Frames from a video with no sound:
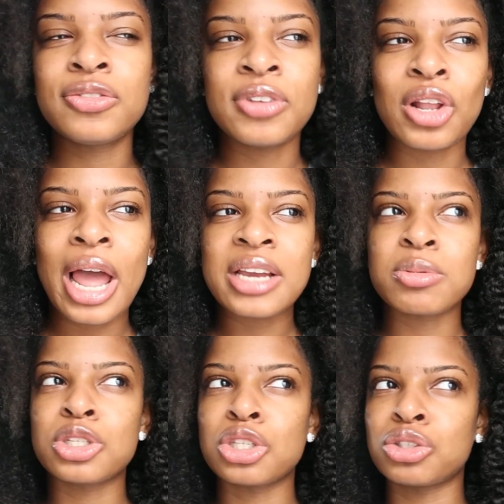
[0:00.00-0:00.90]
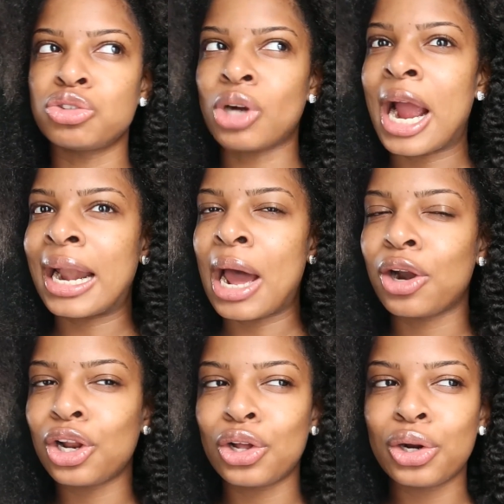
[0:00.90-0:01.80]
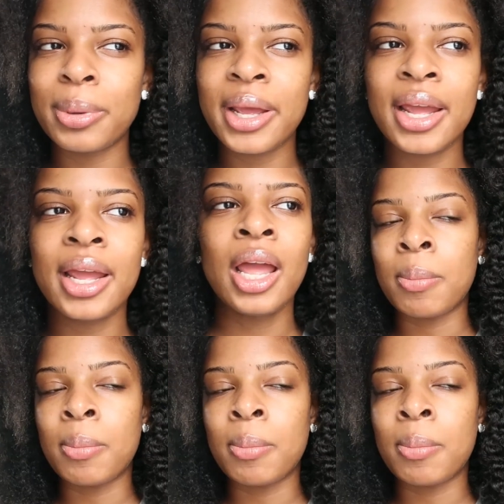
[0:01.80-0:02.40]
to feel like it was drying out a little bit,